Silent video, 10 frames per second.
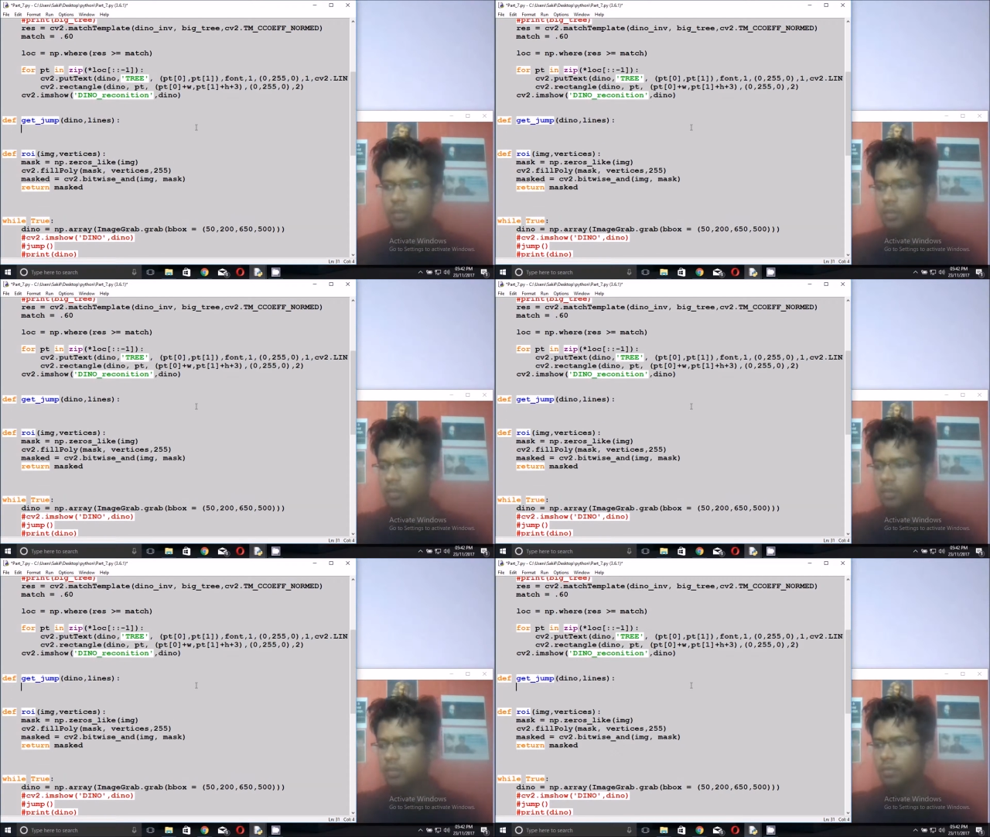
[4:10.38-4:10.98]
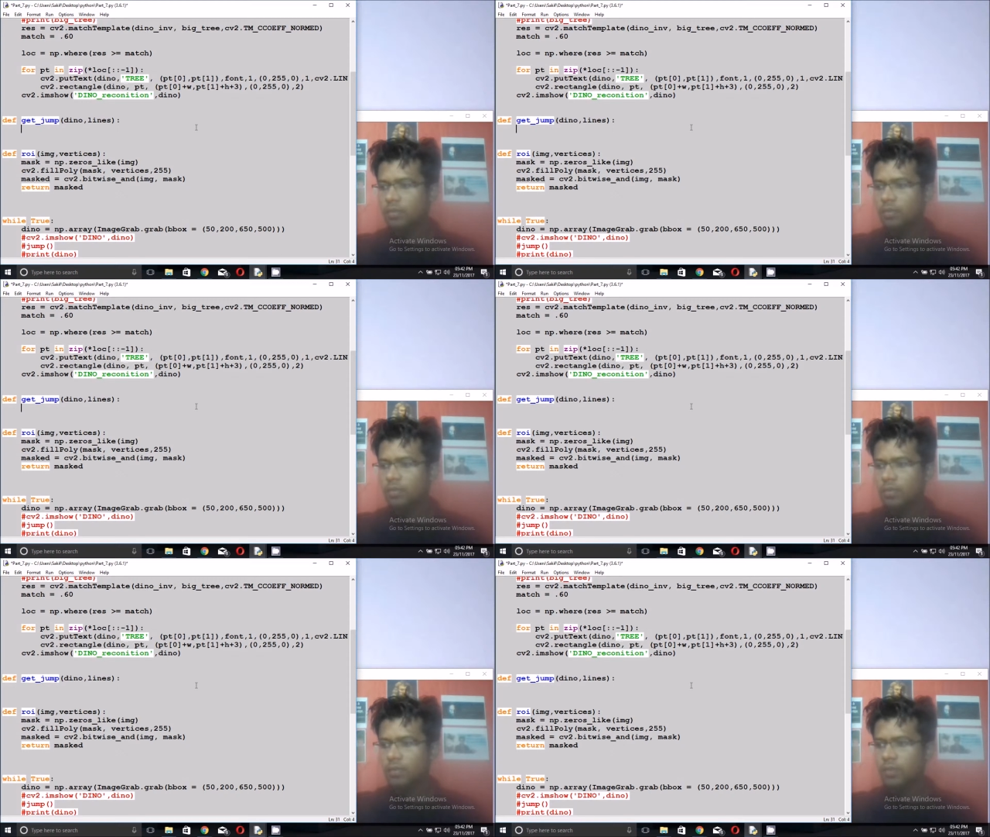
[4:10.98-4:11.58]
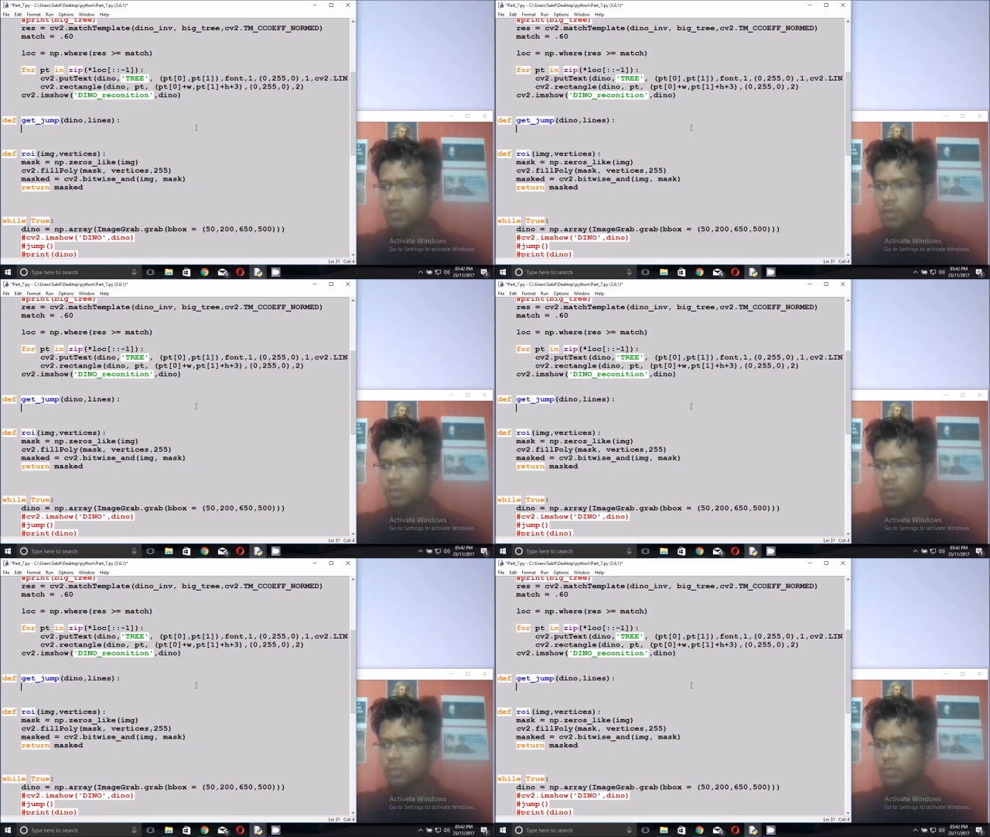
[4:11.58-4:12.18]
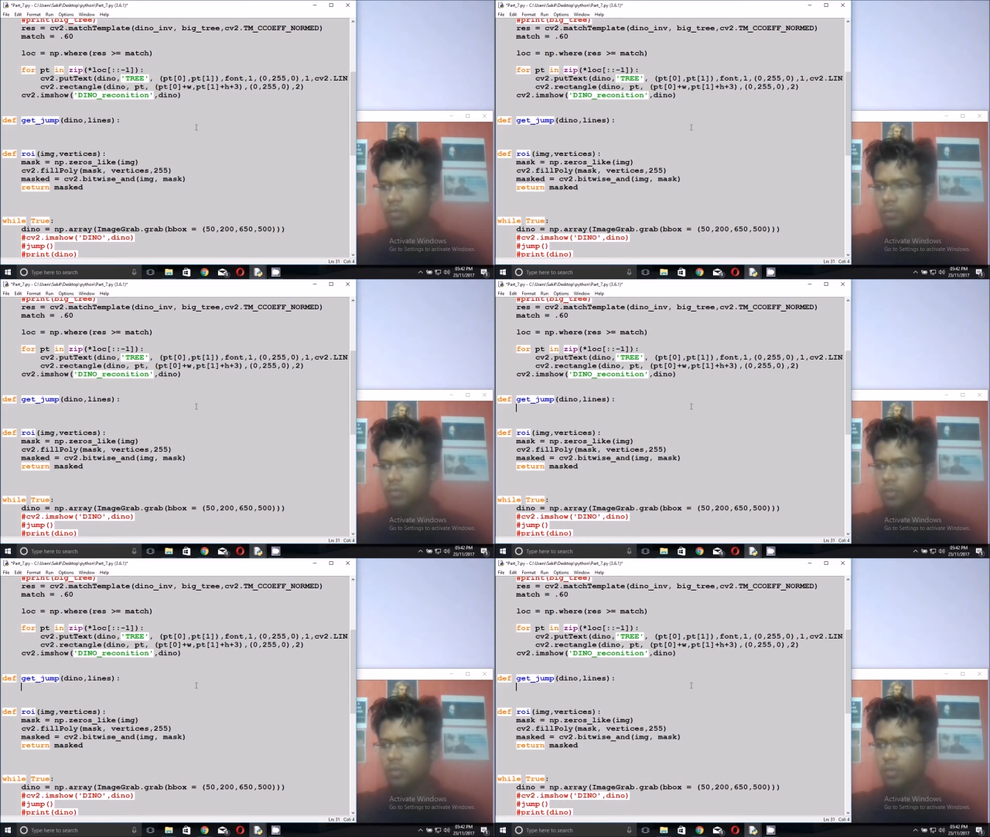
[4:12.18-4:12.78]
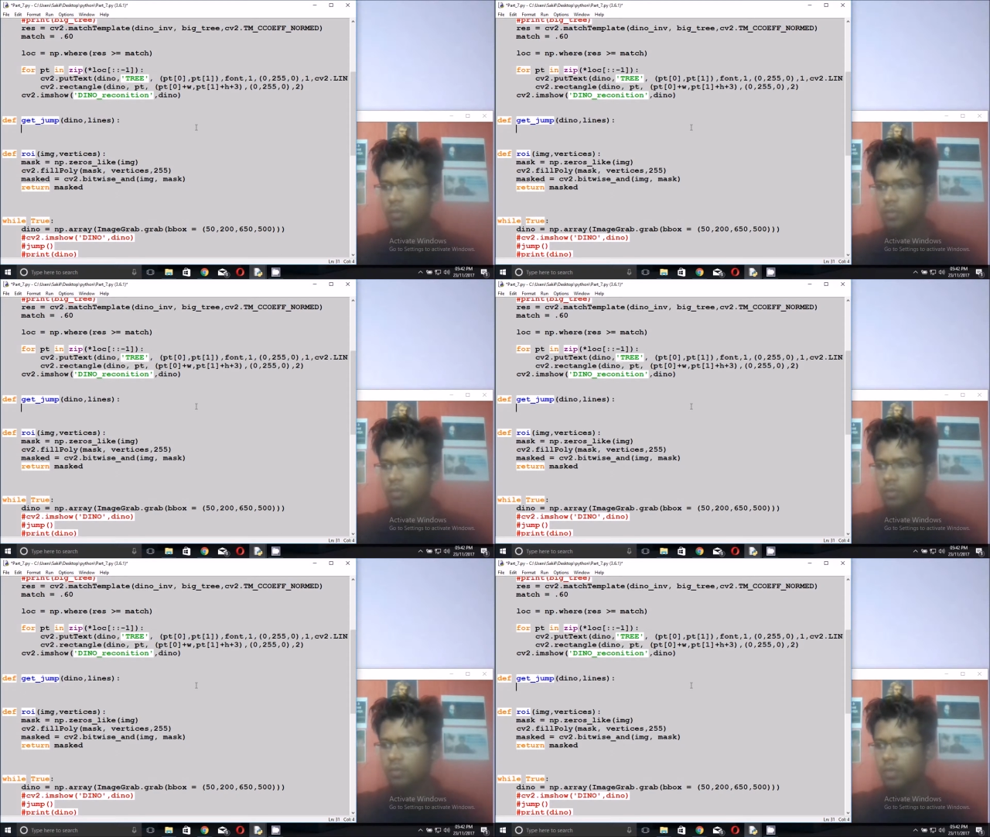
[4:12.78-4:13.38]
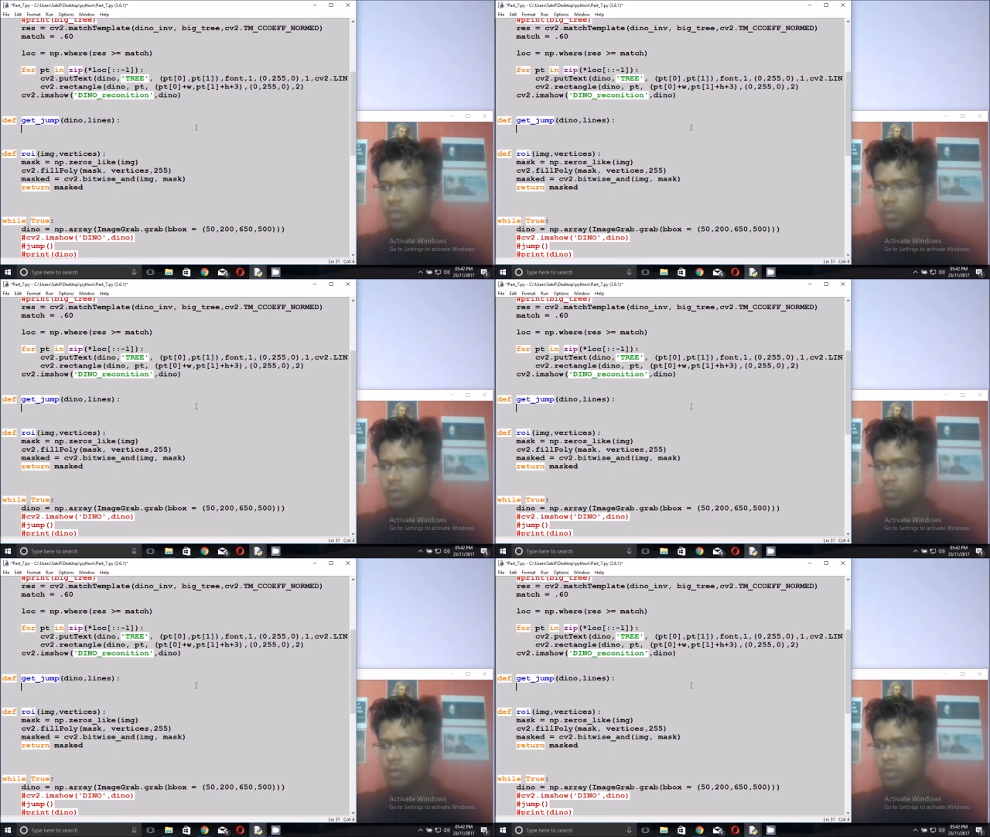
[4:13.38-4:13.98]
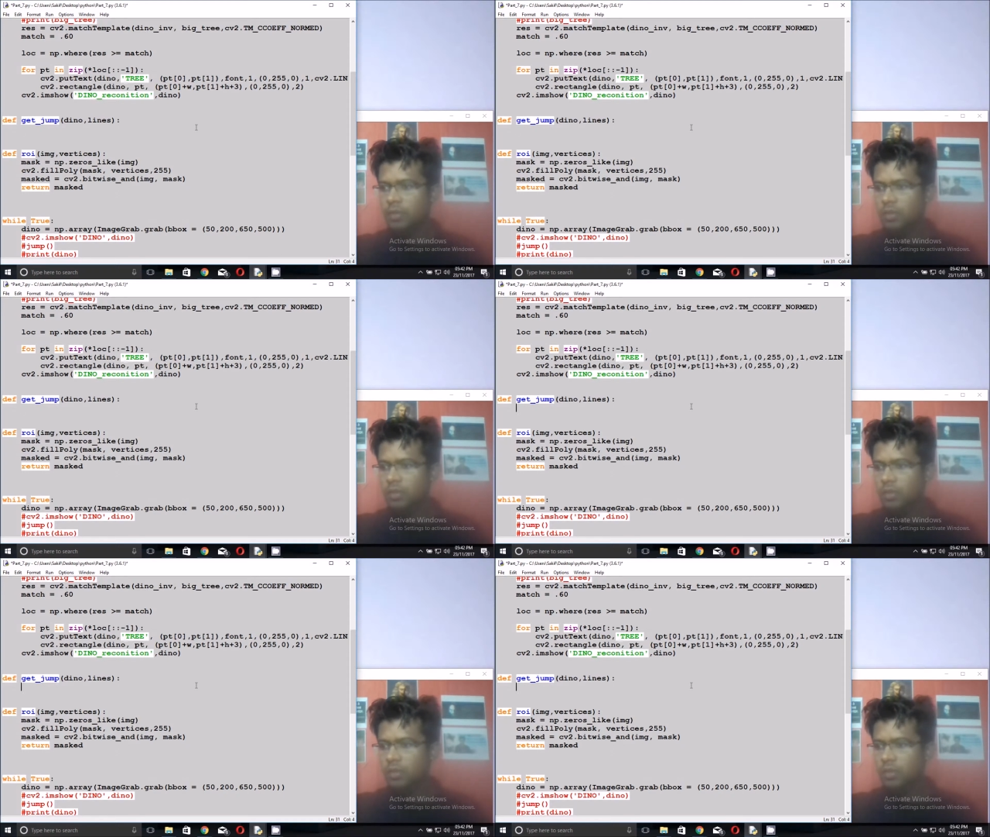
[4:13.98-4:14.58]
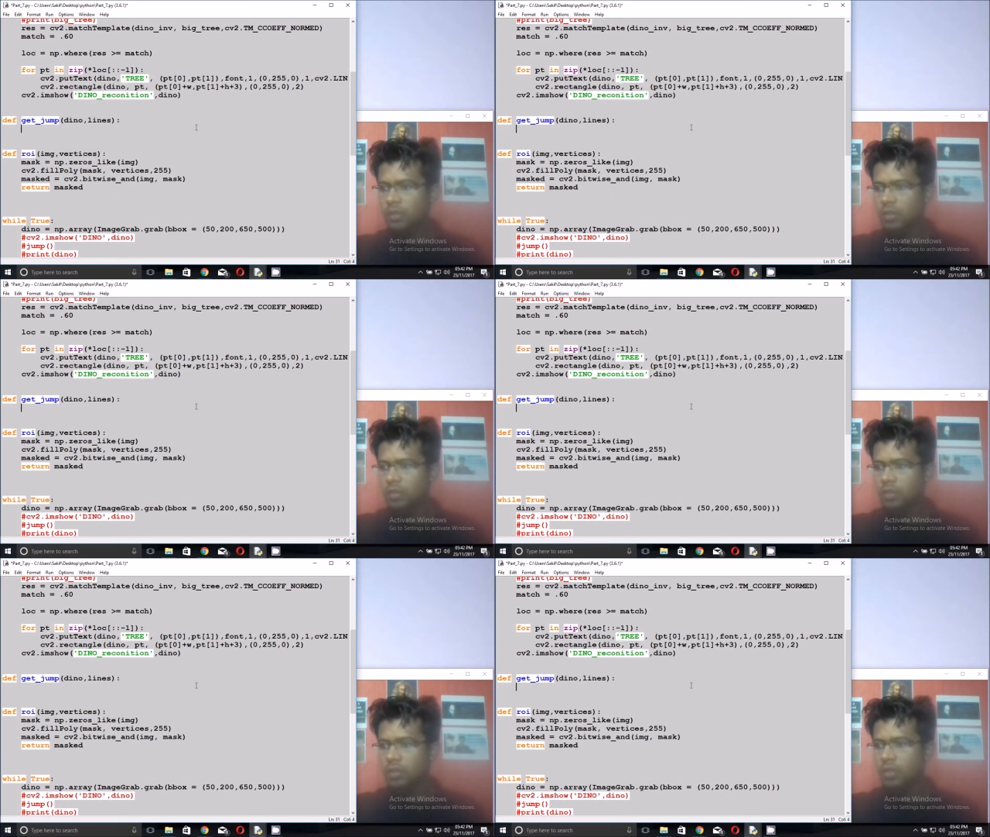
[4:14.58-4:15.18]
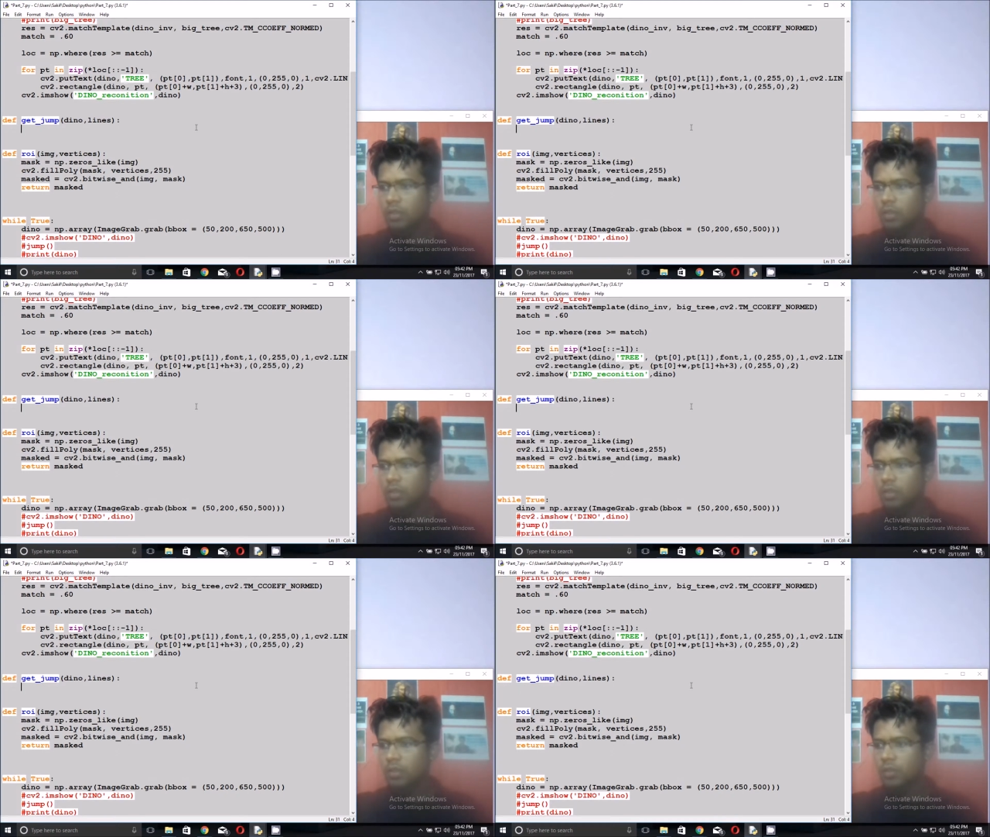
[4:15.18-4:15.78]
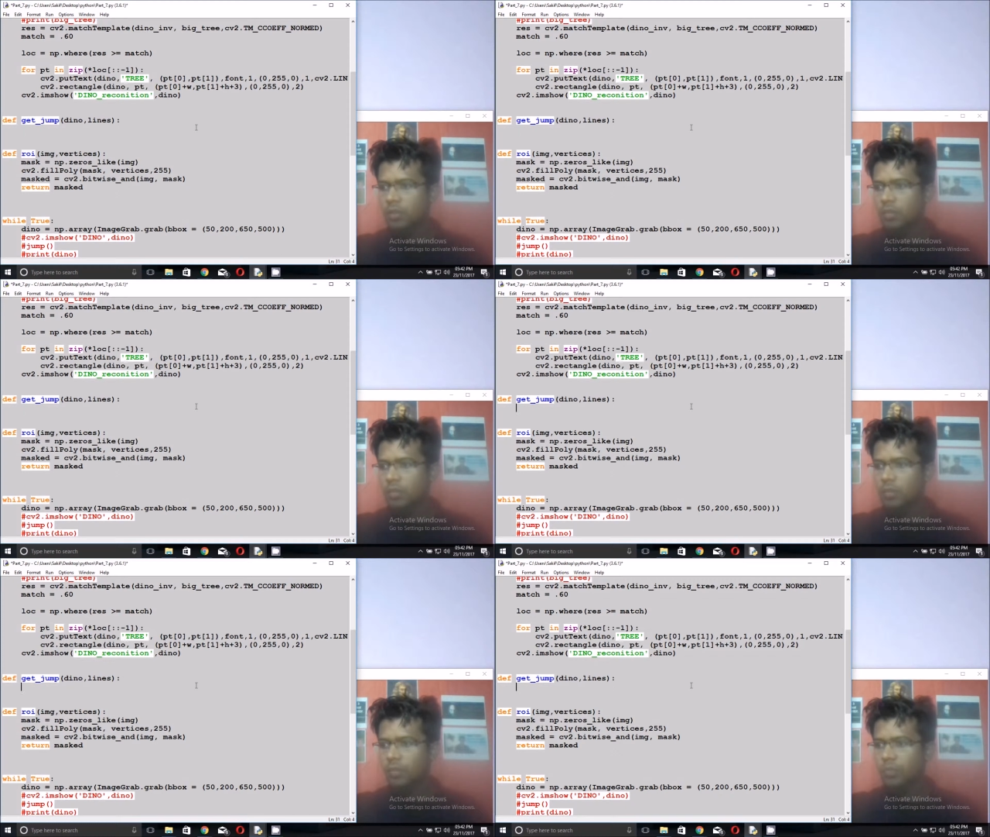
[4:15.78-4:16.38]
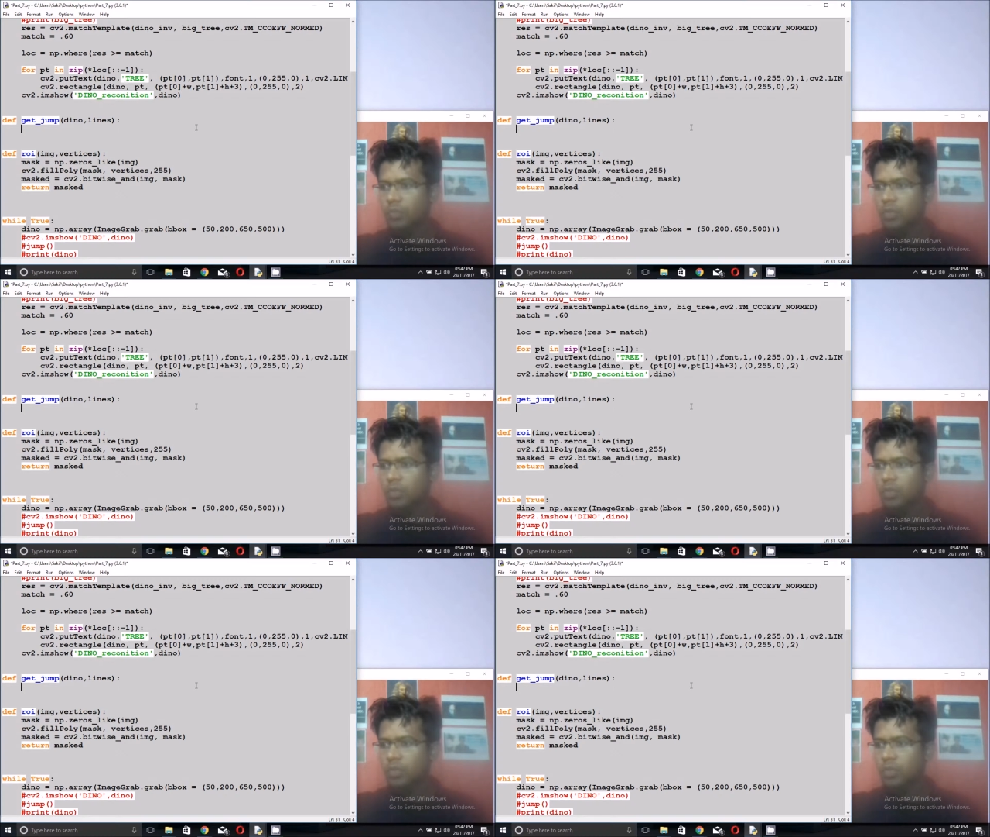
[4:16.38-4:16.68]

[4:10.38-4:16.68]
[no speech]